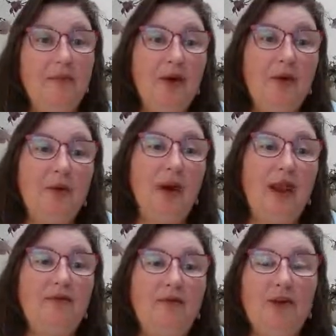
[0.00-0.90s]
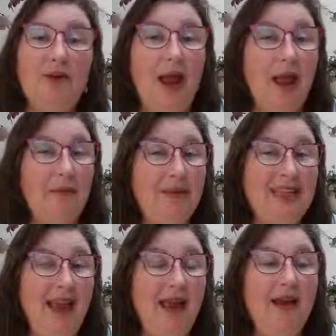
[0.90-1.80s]
They're great for
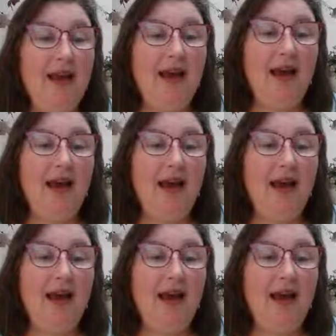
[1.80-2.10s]
habitat.